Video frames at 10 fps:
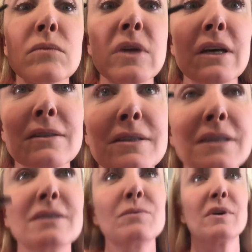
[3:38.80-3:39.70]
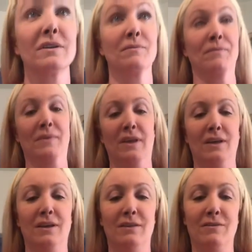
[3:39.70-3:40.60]
Can't see as well
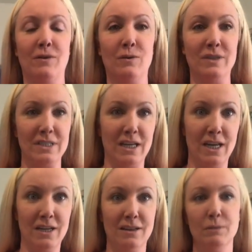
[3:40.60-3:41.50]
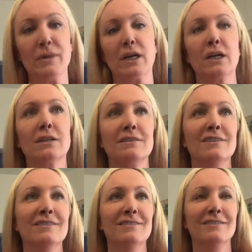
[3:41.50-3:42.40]
in the phone as I can in the mirror.
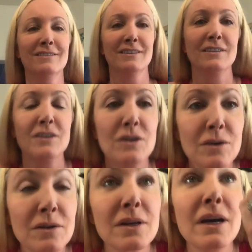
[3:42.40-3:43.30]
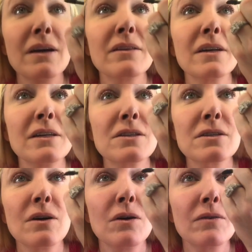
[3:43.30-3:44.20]
Okay, then I
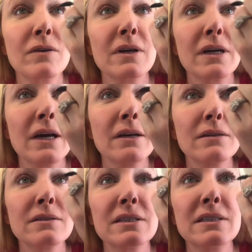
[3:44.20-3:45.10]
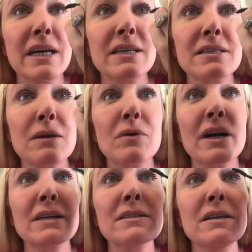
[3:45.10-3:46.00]
just go over it again. Centea, stay where I
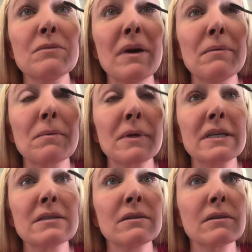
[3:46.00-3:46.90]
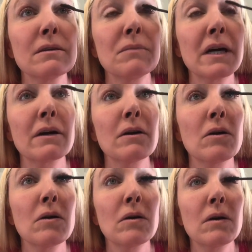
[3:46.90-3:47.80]
can see you, baby, please. Come here.
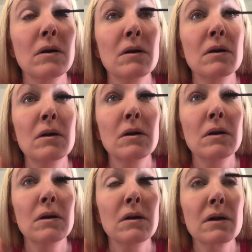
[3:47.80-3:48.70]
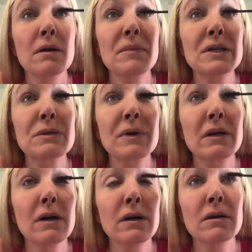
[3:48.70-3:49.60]
Come here, sweet
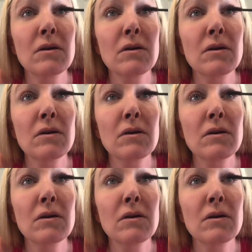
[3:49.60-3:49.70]
girl.